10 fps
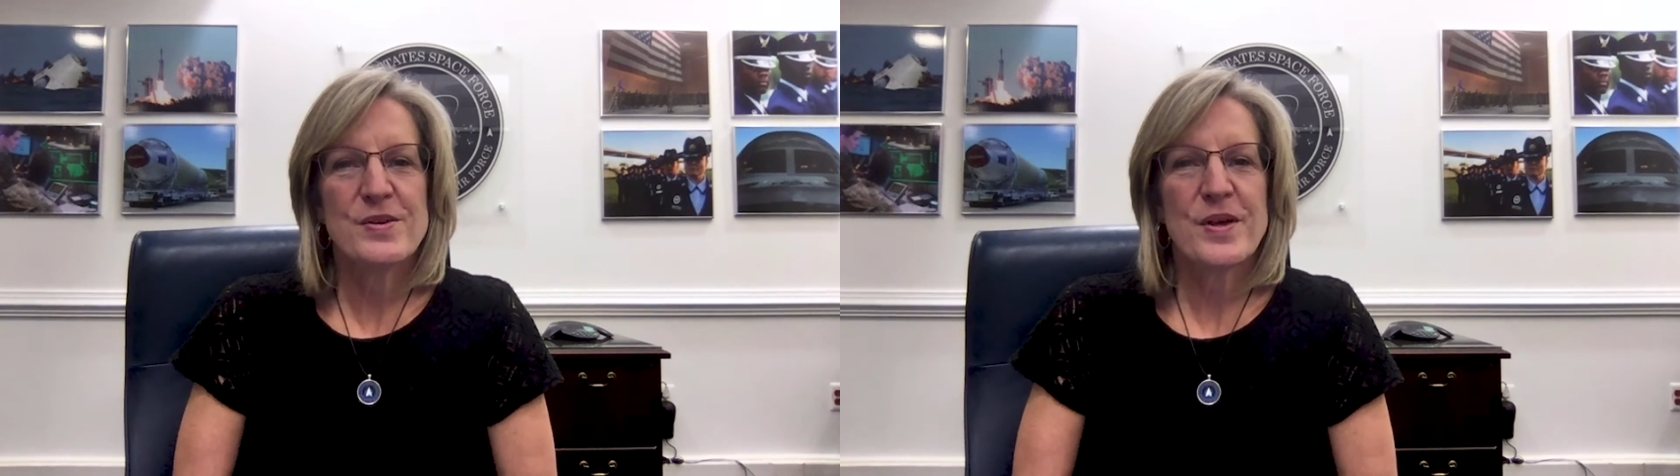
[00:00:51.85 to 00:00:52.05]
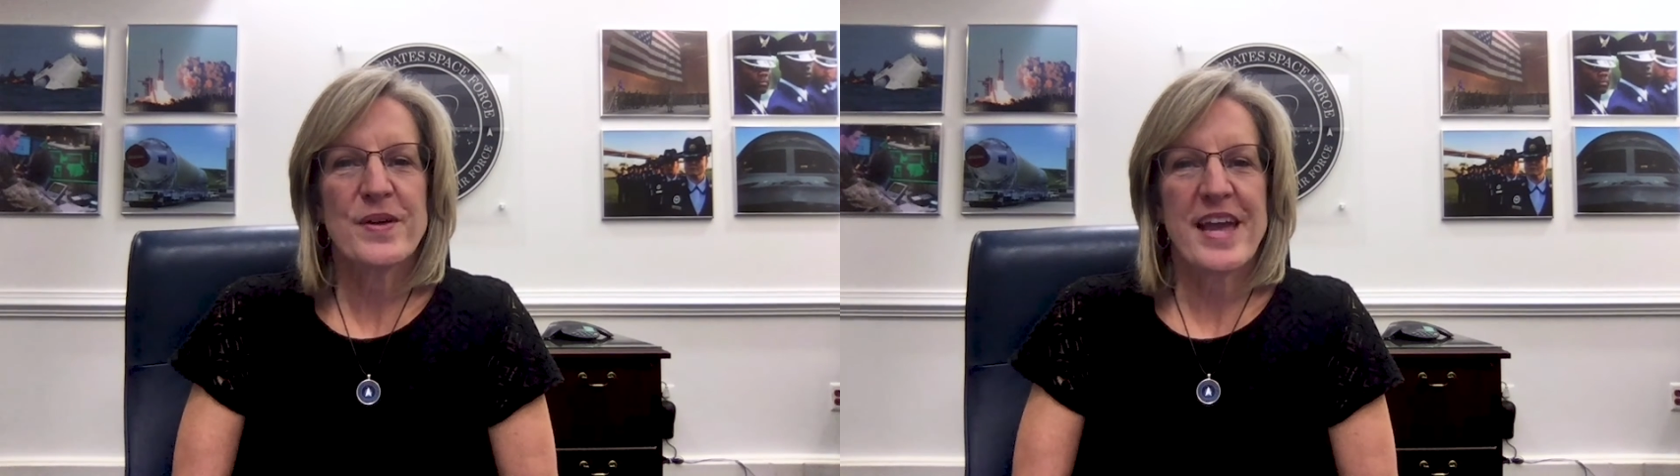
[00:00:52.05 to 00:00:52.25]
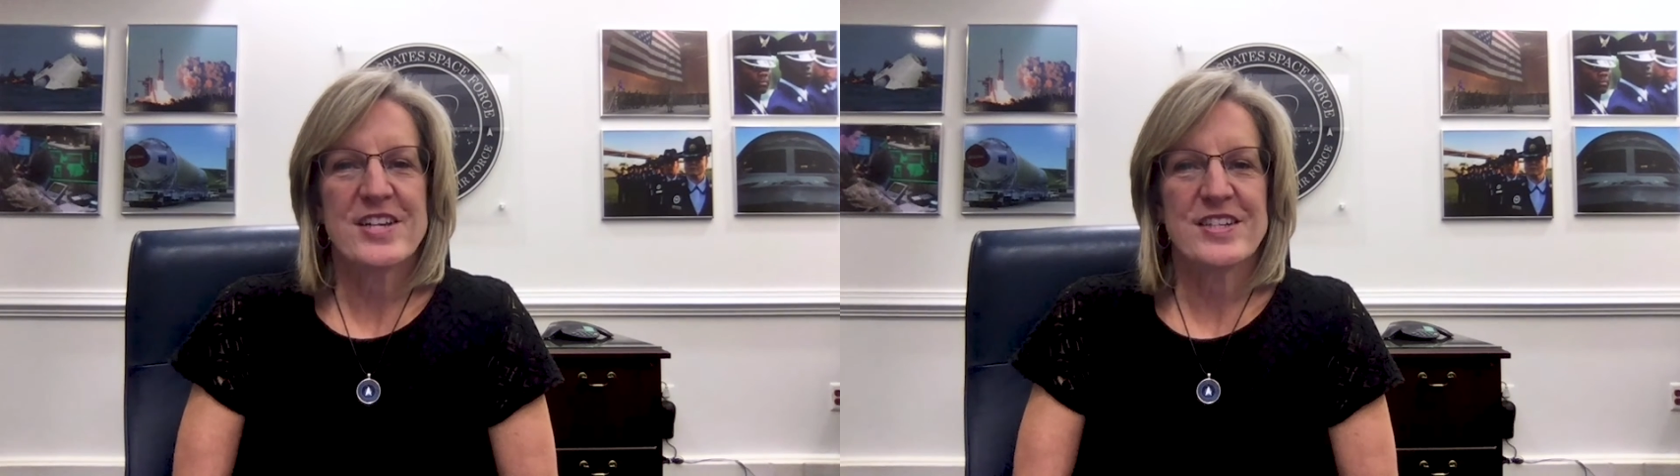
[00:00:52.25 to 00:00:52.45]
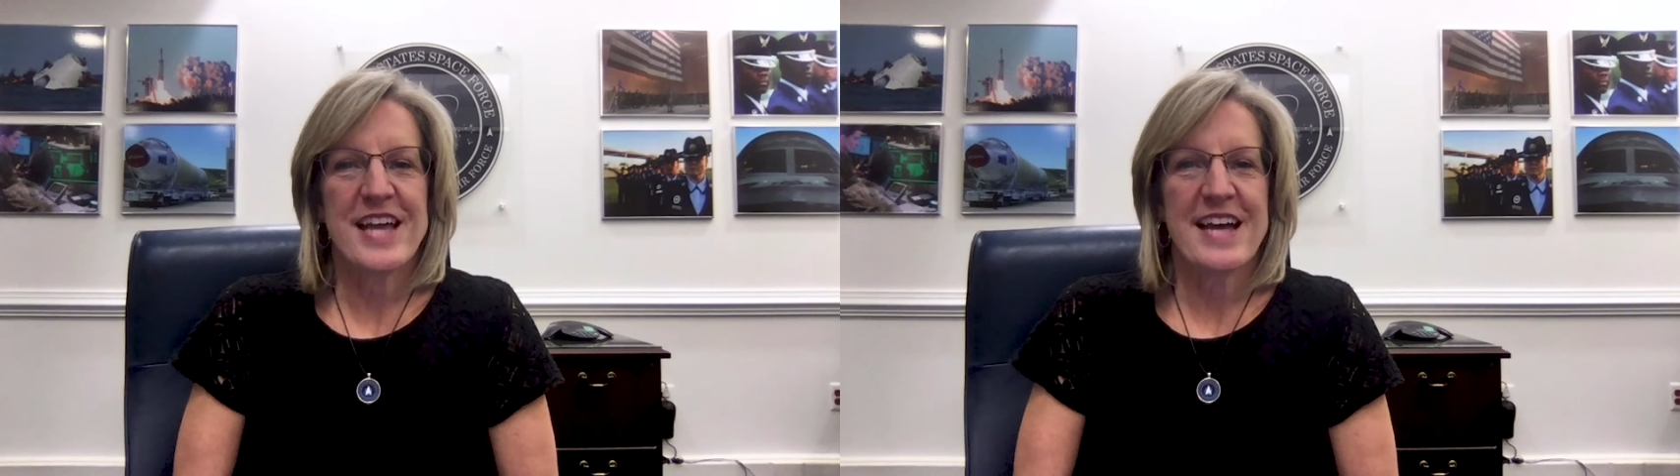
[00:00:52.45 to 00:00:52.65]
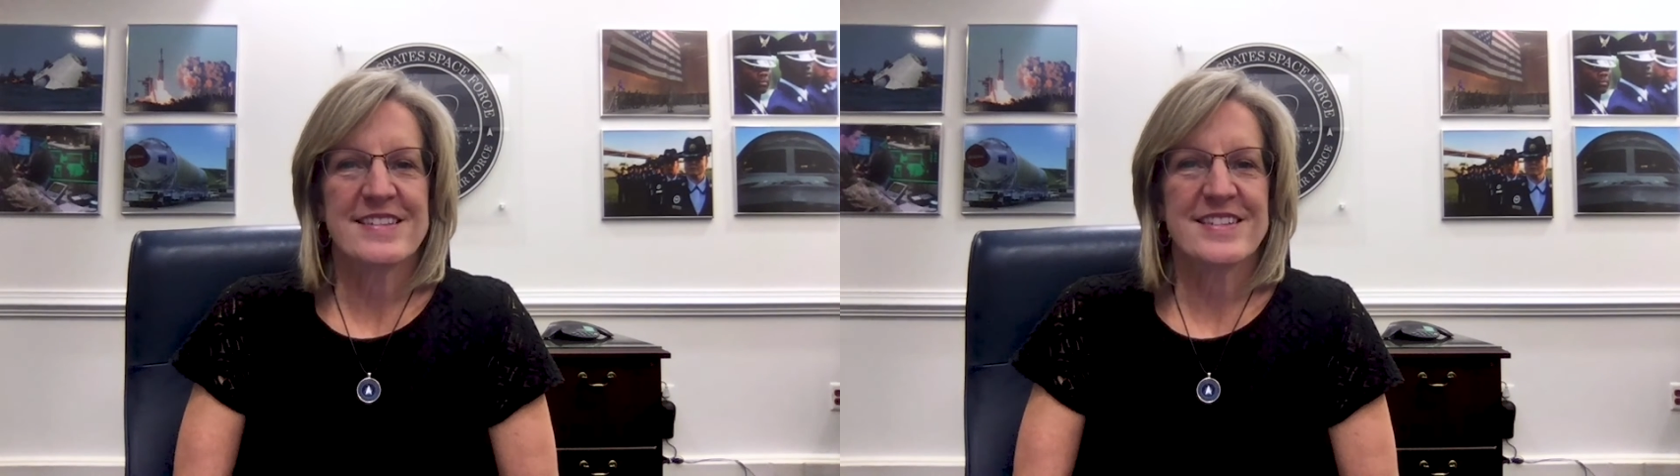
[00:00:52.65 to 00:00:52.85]
location
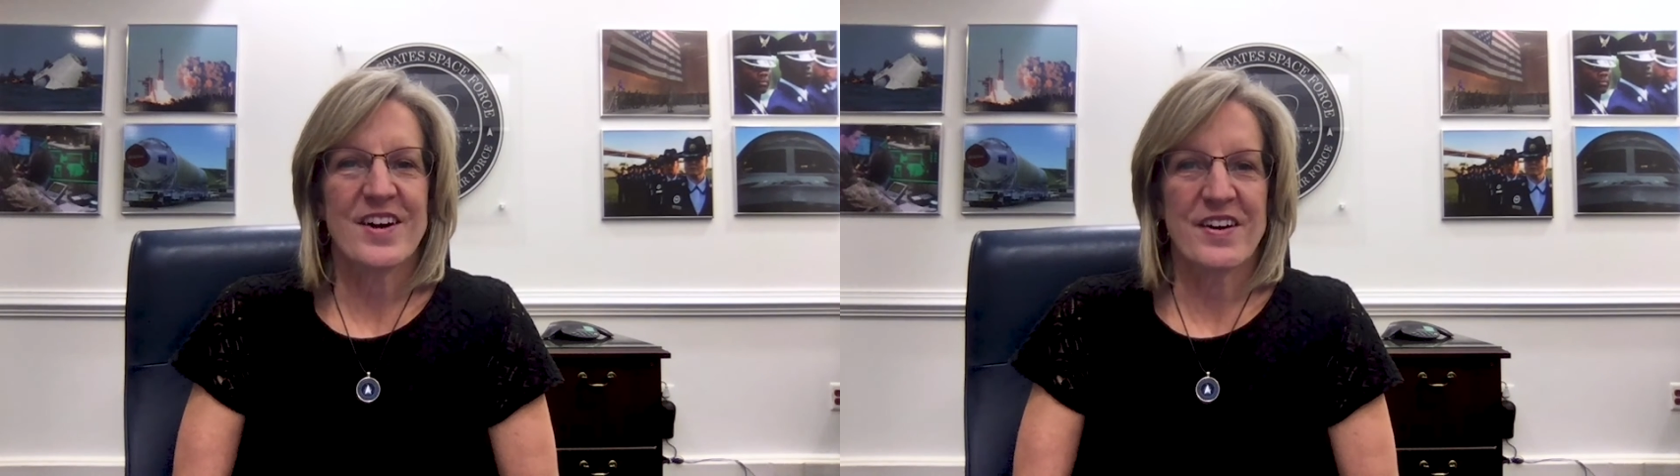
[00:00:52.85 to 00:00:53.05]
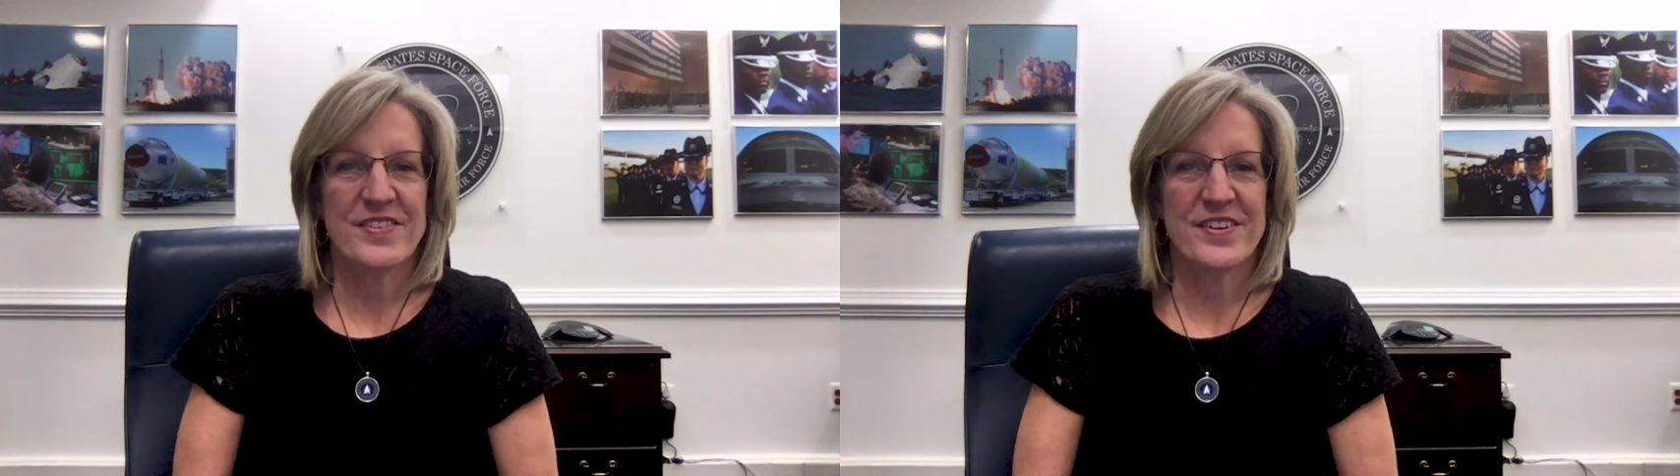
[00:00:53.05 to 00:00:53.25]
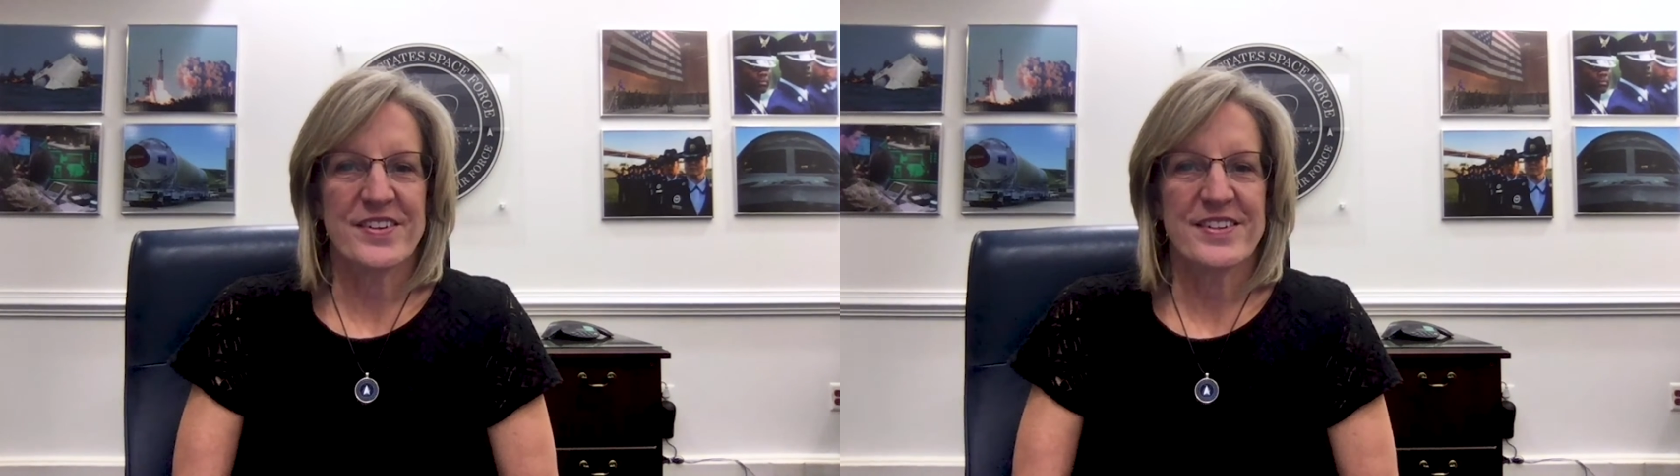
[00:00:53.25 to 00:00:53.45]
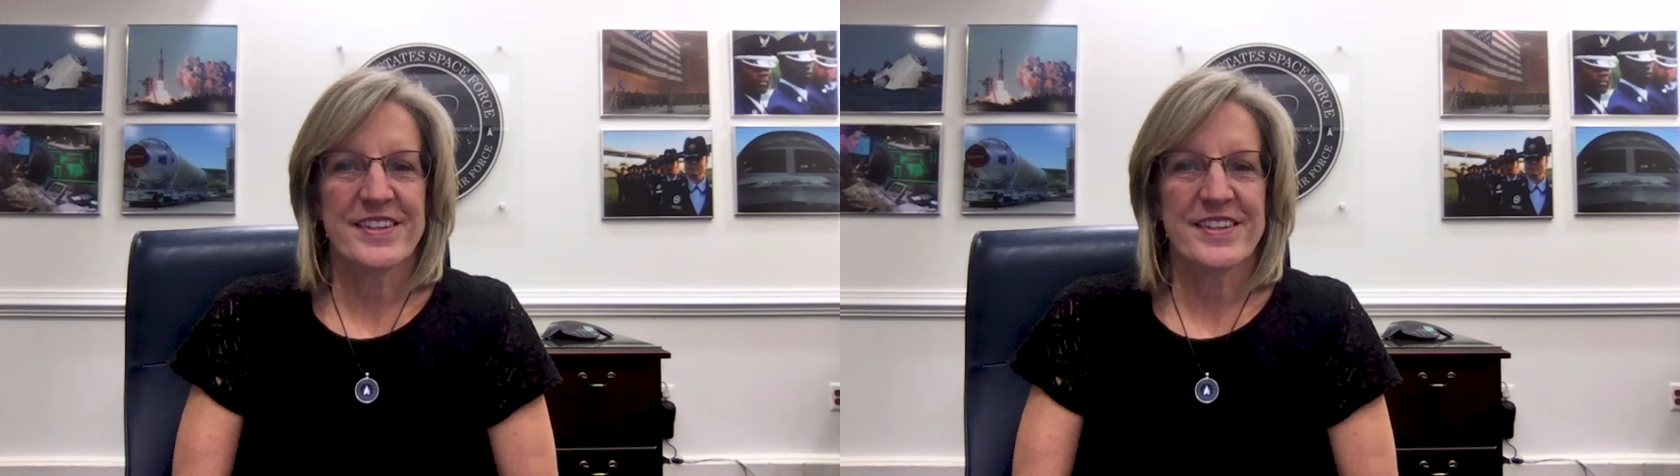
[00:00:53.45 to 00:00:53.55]
has to offer,